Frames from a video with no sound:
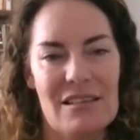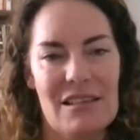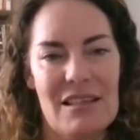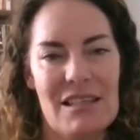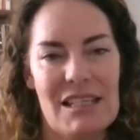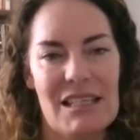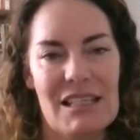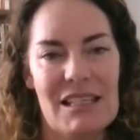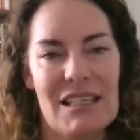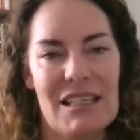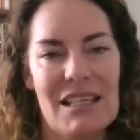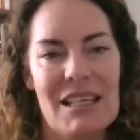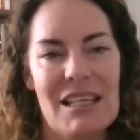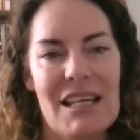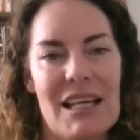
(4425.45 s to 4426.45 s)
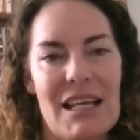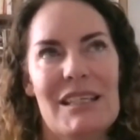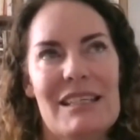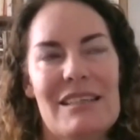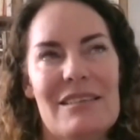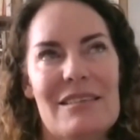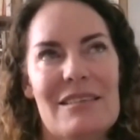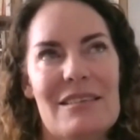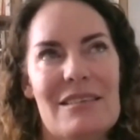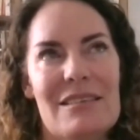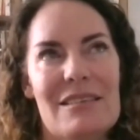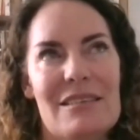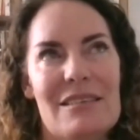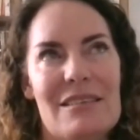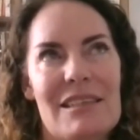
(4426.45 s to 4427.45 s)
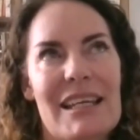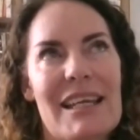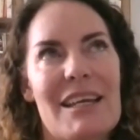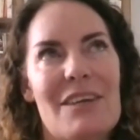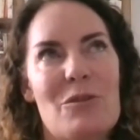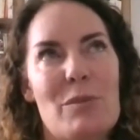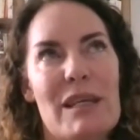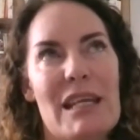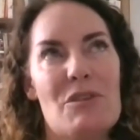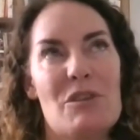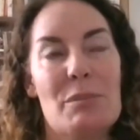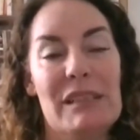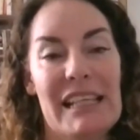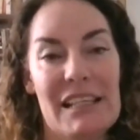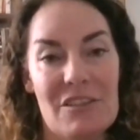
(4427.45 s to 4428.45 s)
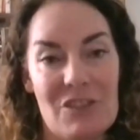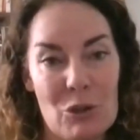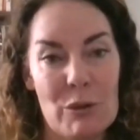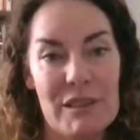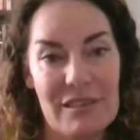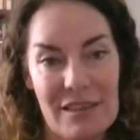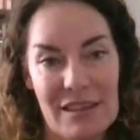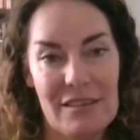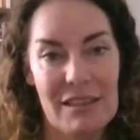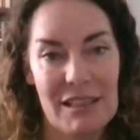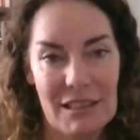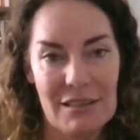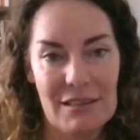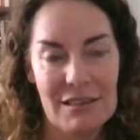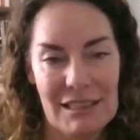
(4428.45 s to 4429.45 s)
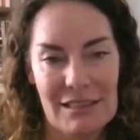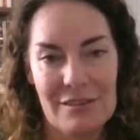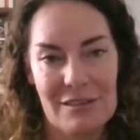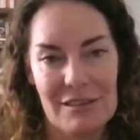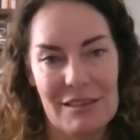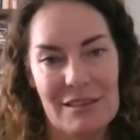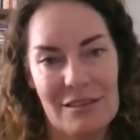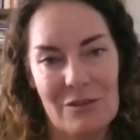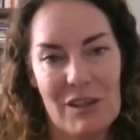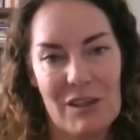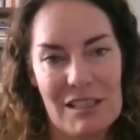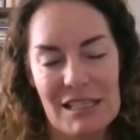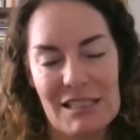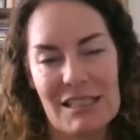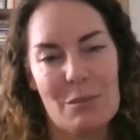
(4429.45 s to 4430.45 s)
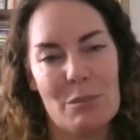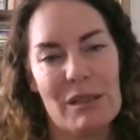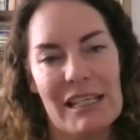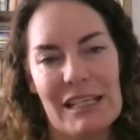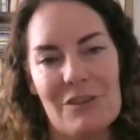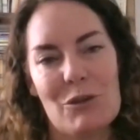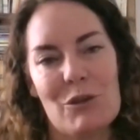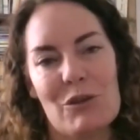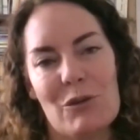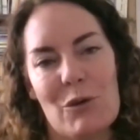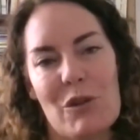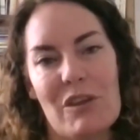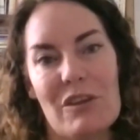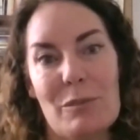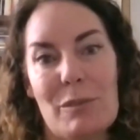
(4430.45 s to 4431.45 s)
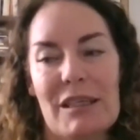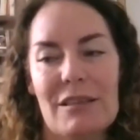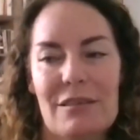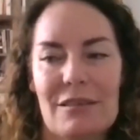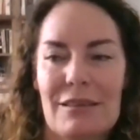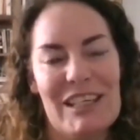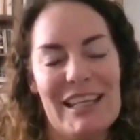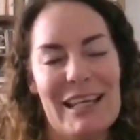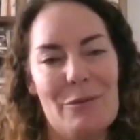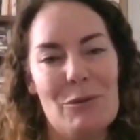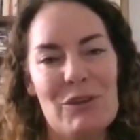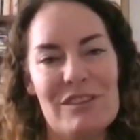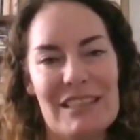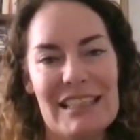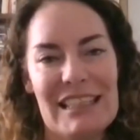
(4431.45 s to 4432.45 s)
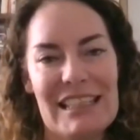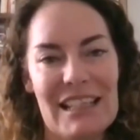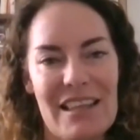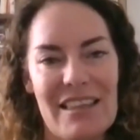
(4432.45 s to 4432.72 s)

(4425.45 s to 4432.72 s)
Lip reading: I think it is being able to plan tours this year is fantastic, planning tours for authors. But we'll see.